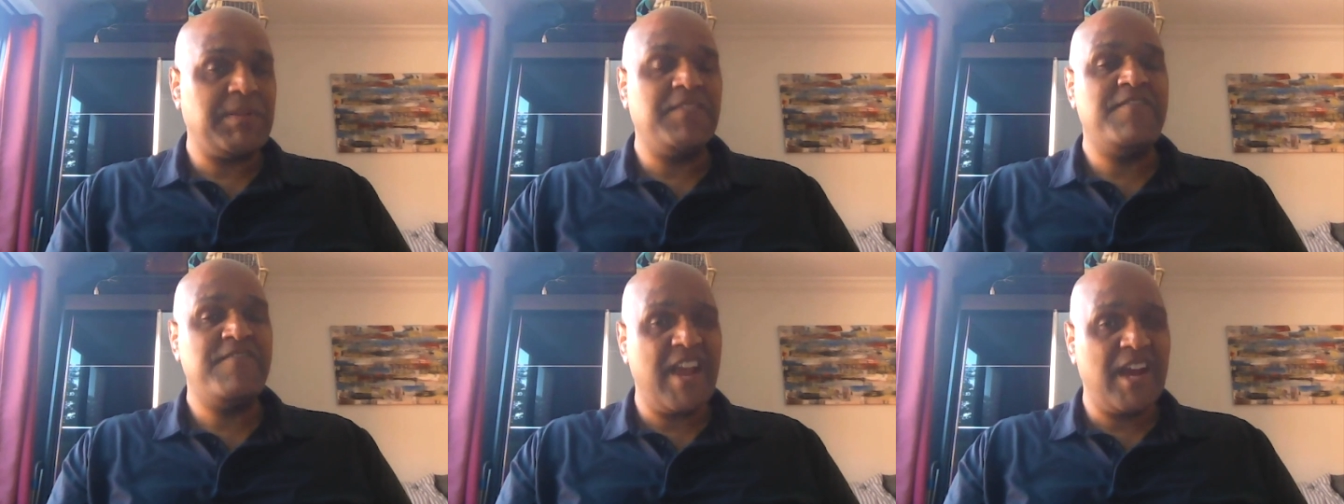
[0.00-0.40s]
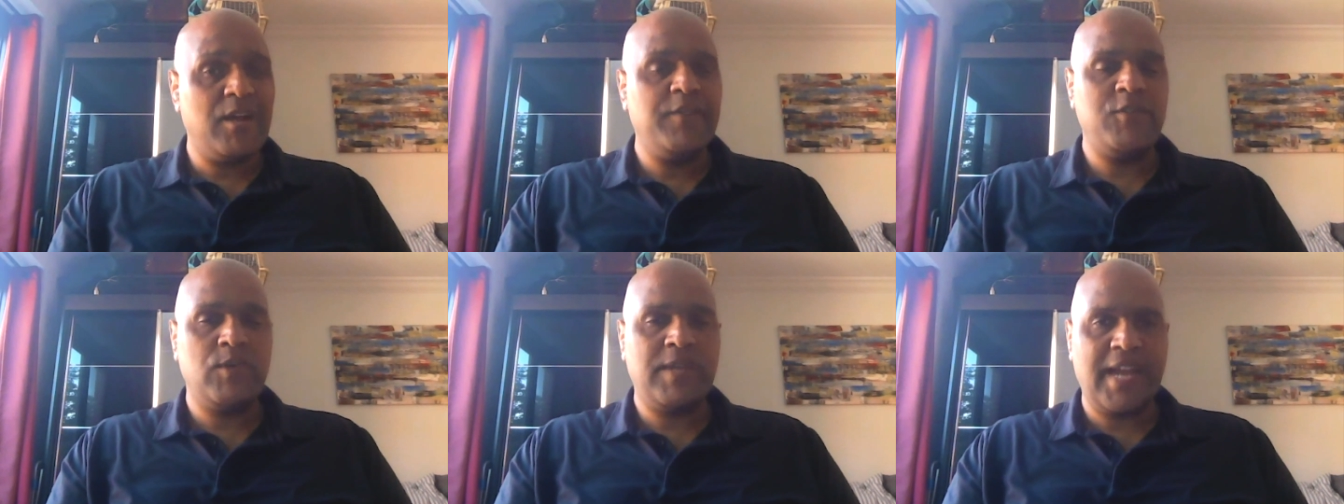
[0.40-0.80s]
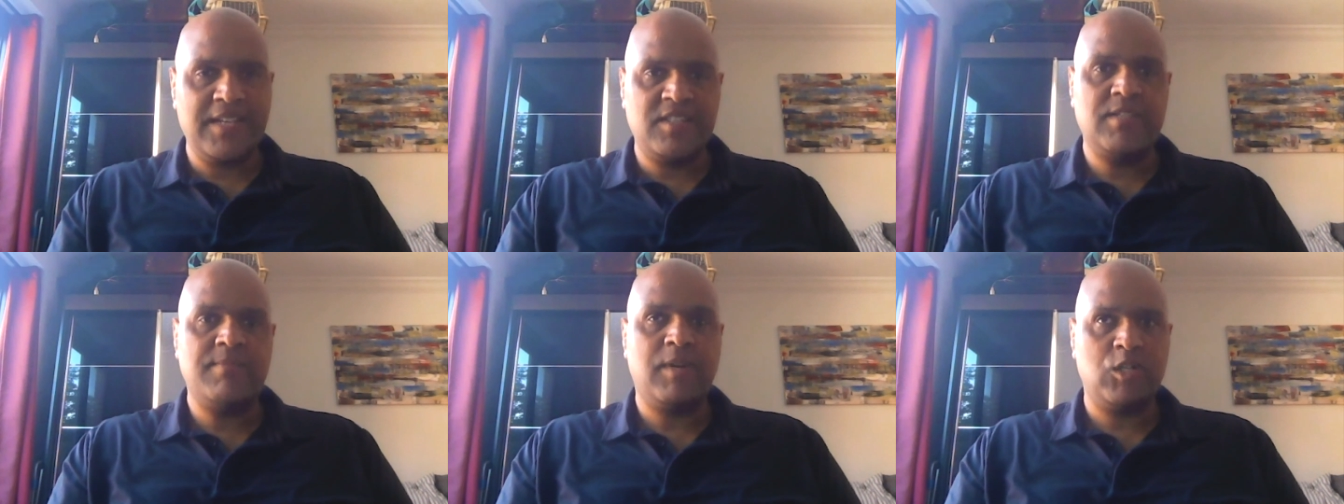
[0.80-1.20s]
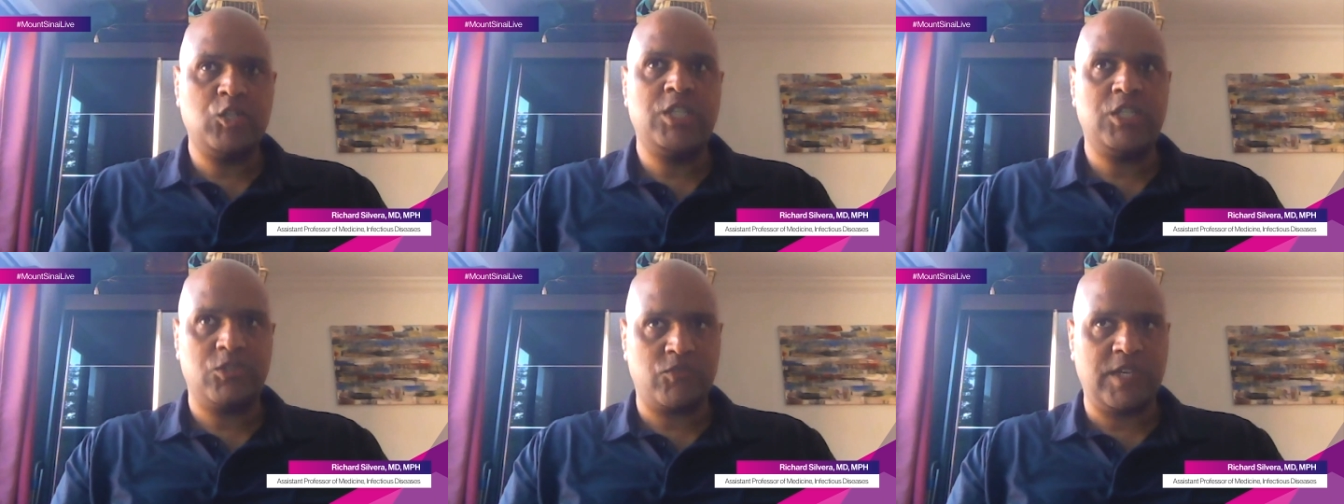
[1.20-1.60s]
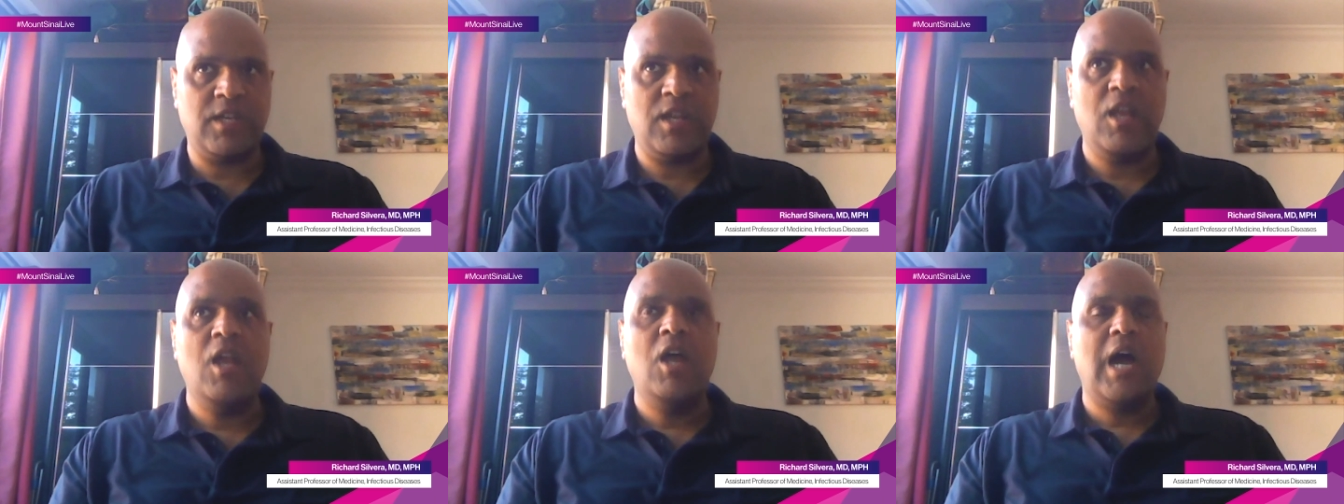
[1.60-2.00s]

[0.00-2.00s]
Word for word: There have been very few cases among children.